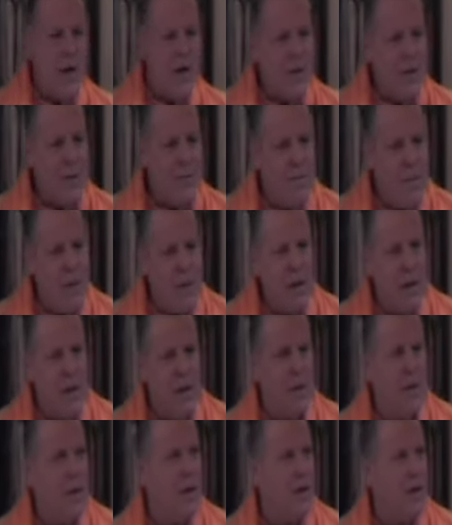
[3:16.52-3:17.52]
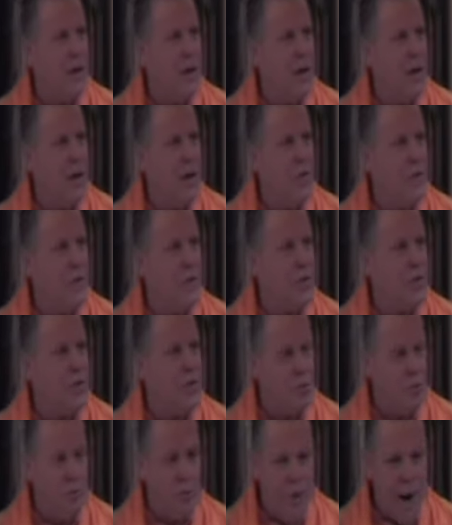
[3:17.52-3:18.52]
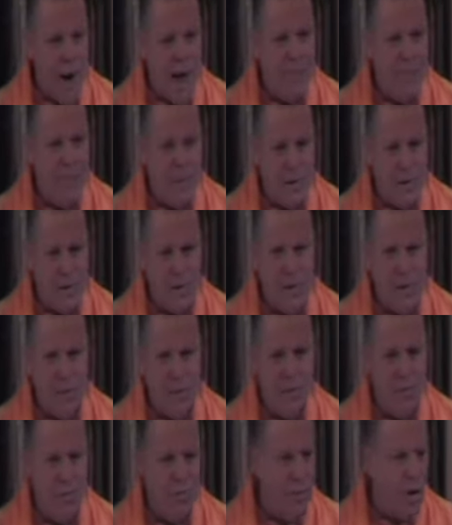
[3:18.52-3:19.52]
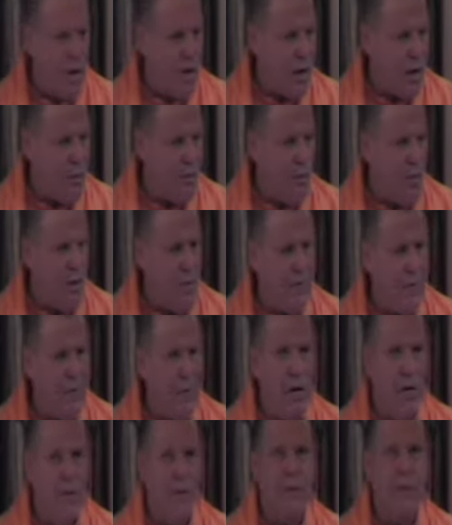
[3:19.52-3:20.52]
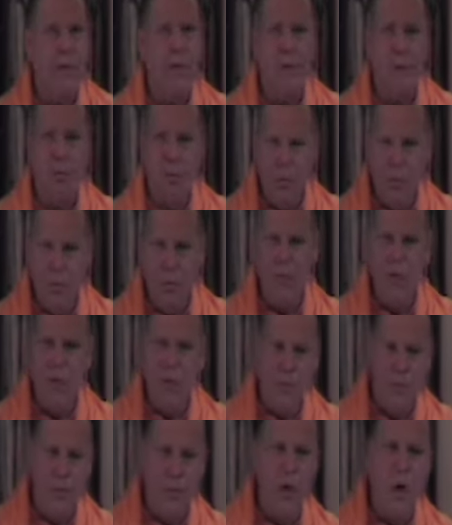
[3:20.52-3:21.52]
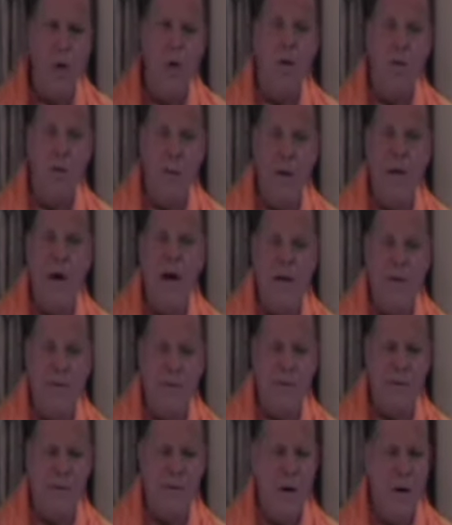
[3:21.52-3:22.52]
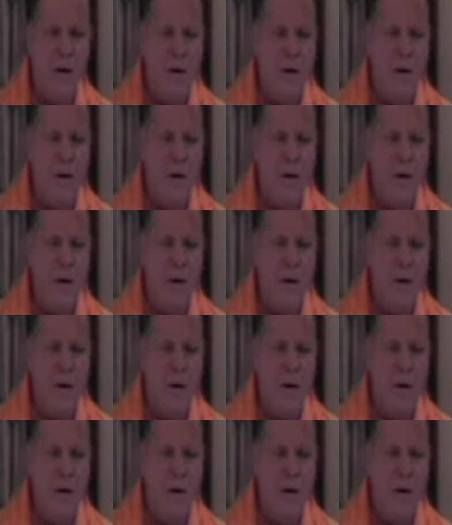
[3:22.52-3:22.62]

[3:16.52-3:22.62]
in the middle of this rapid running river of the flow of life,